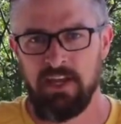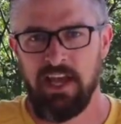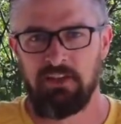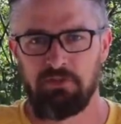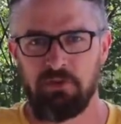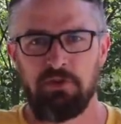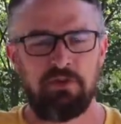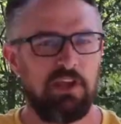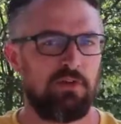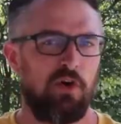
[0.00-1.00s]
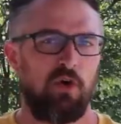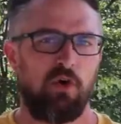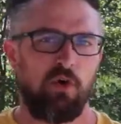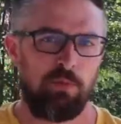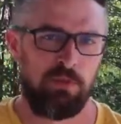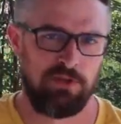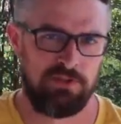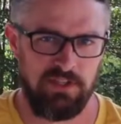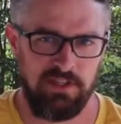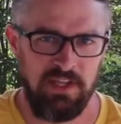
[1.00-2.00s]
And so when you think of a whole
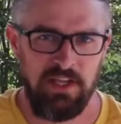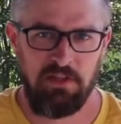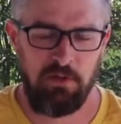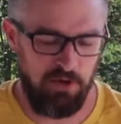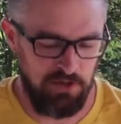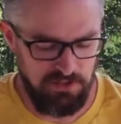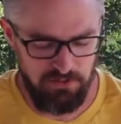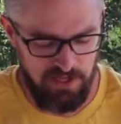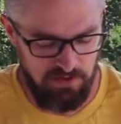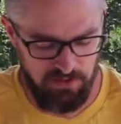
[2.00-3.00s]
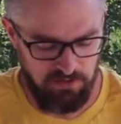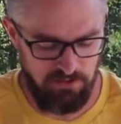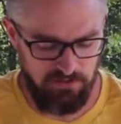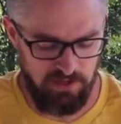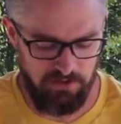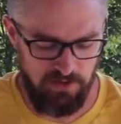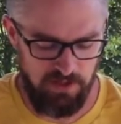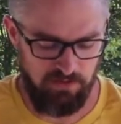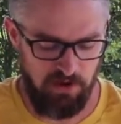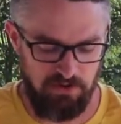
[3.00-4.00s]
person, the parts that we have to understand are
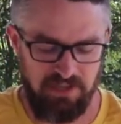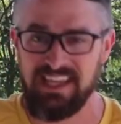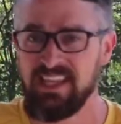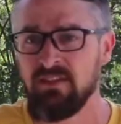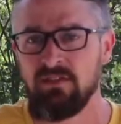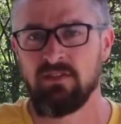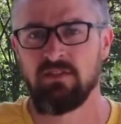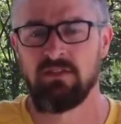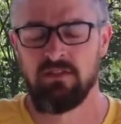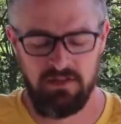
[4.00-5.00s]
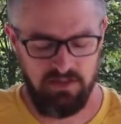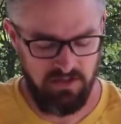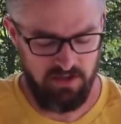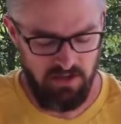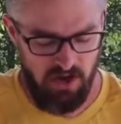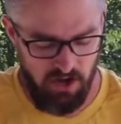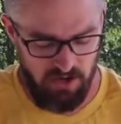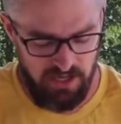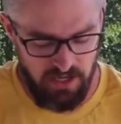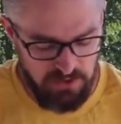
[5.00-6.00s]
these: our deeds, our
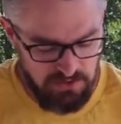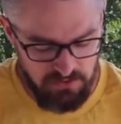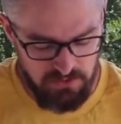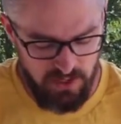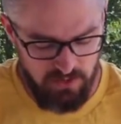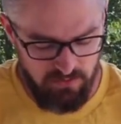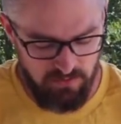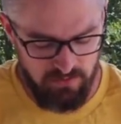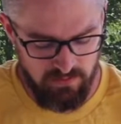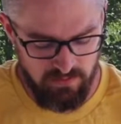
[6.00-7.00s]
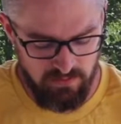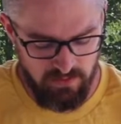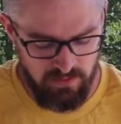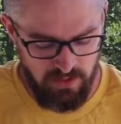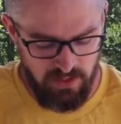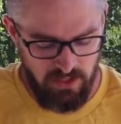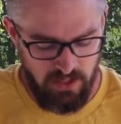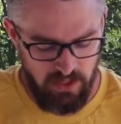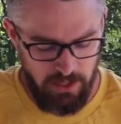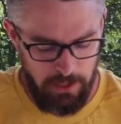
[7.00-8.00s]
character traits,
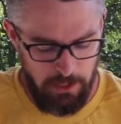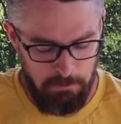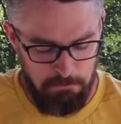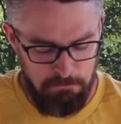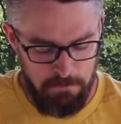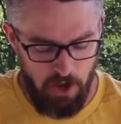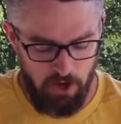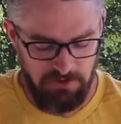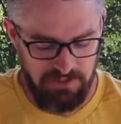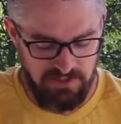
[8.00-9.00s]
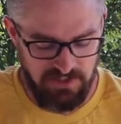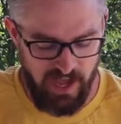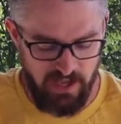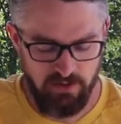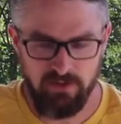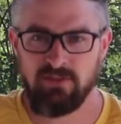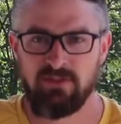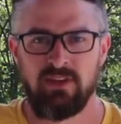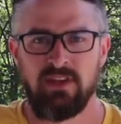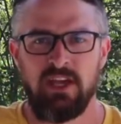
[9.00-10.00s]
our desires,
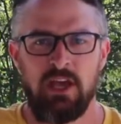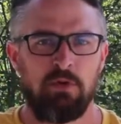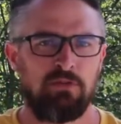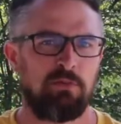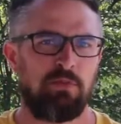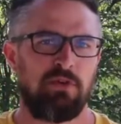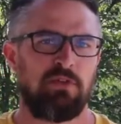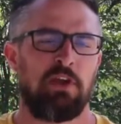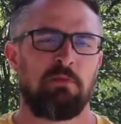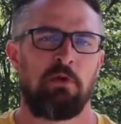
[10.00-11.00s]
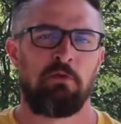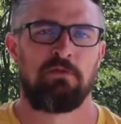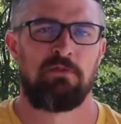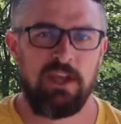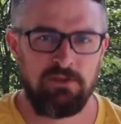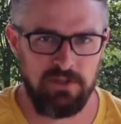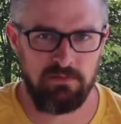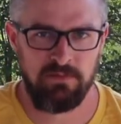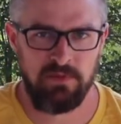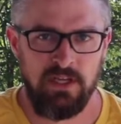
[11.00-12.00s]
and most importantly, our motivation.
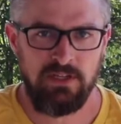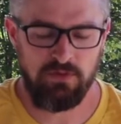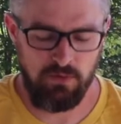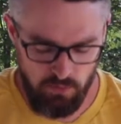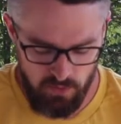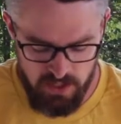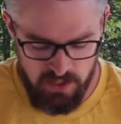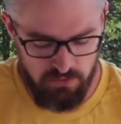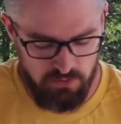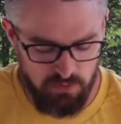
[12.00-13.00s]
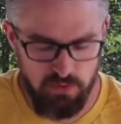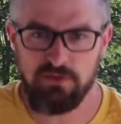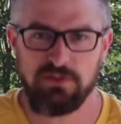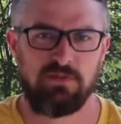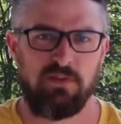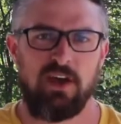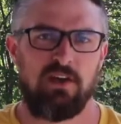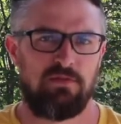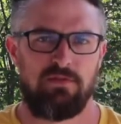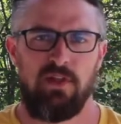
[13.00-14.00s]
So when we crucify
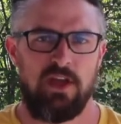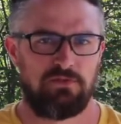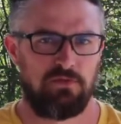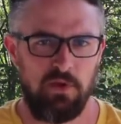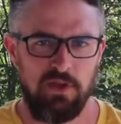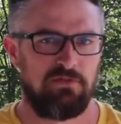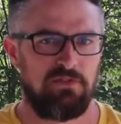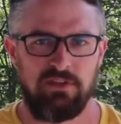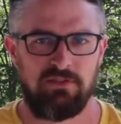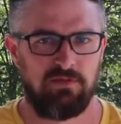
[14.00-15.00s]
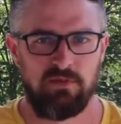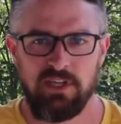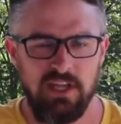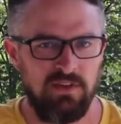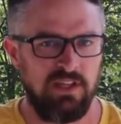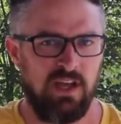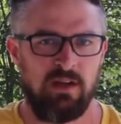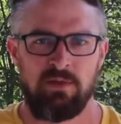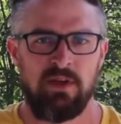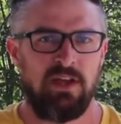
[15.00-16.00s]
our flesh with Jesus, we're giving
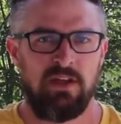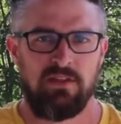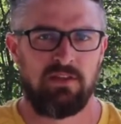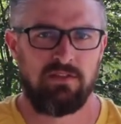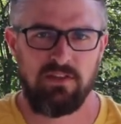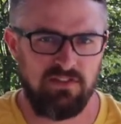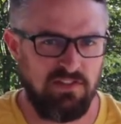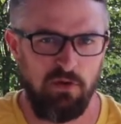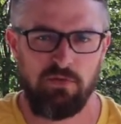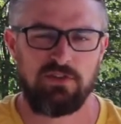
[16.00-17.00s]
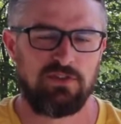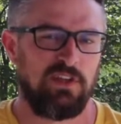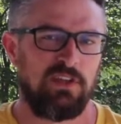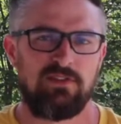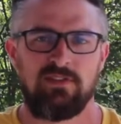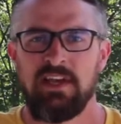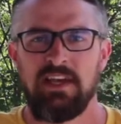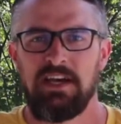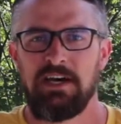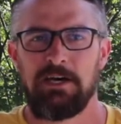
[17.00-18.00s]
up the selfishness
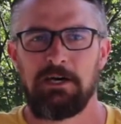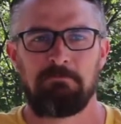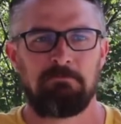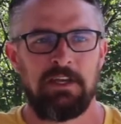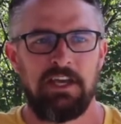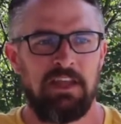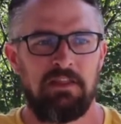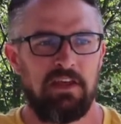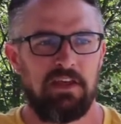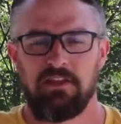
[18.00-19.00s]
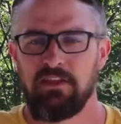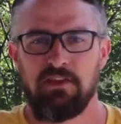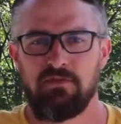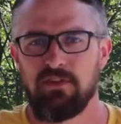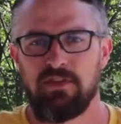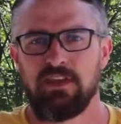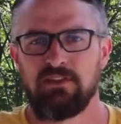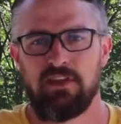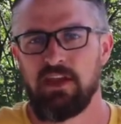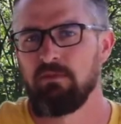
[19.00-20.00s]
and the different
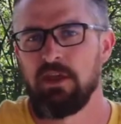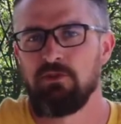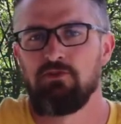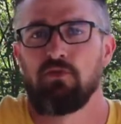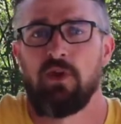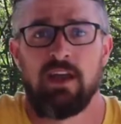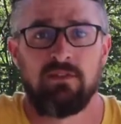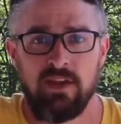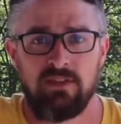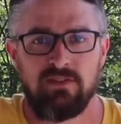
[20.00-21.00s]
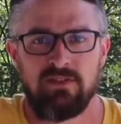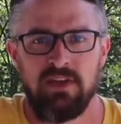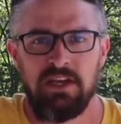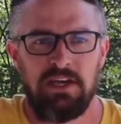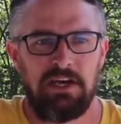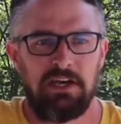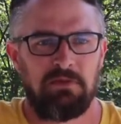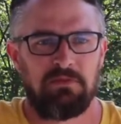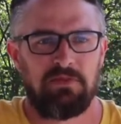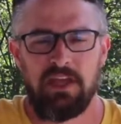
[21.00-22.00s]
things that maybe drive us
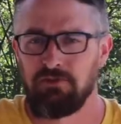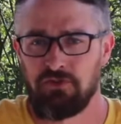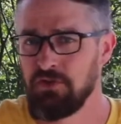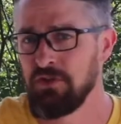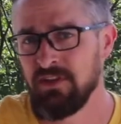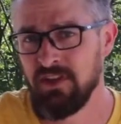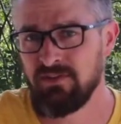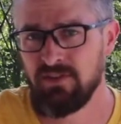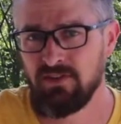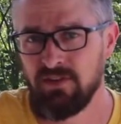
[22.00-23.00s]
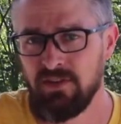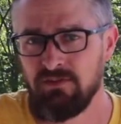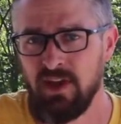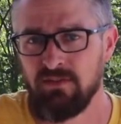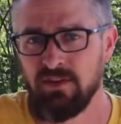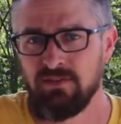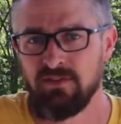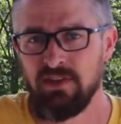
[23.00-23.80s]
that shouldn't necessarily drive us.